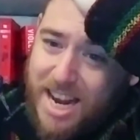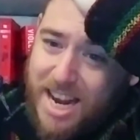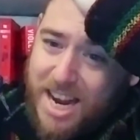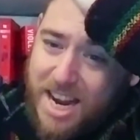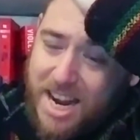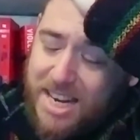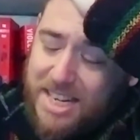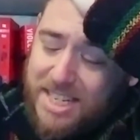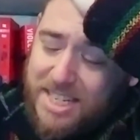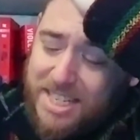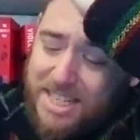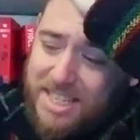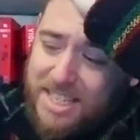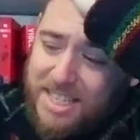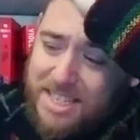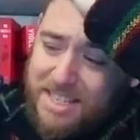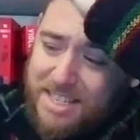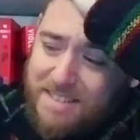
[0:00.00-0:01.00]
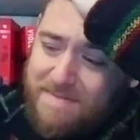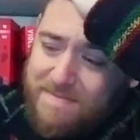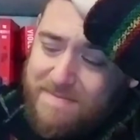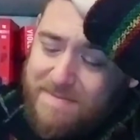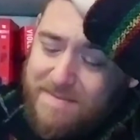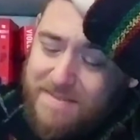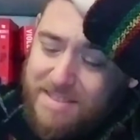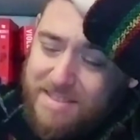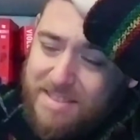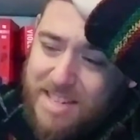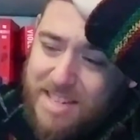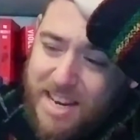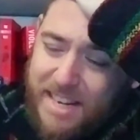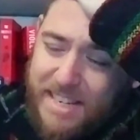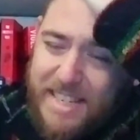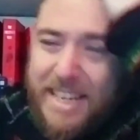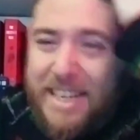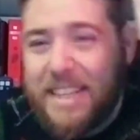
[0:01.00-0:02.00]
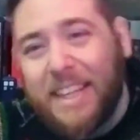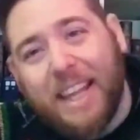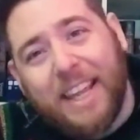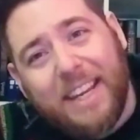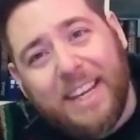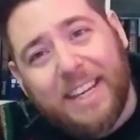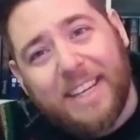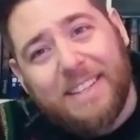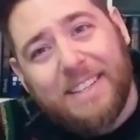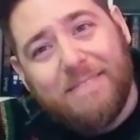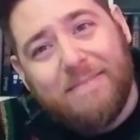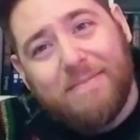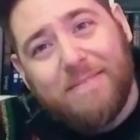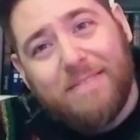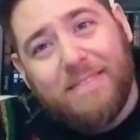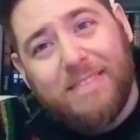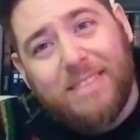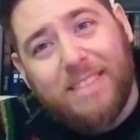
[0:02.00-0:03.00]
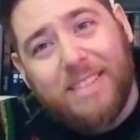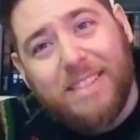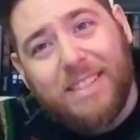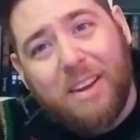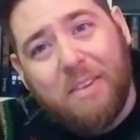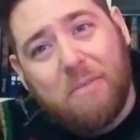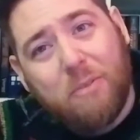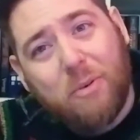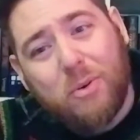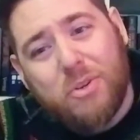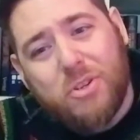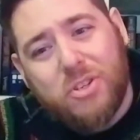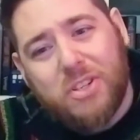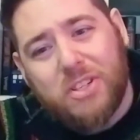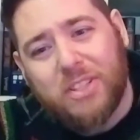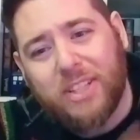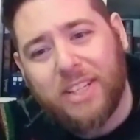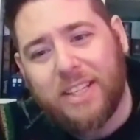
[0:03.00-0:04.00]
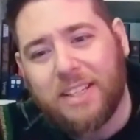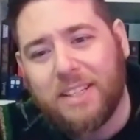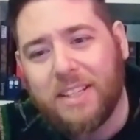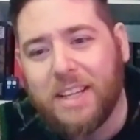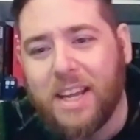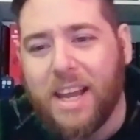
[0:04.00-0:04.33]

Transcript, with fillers: I didn't like it, unfortunately.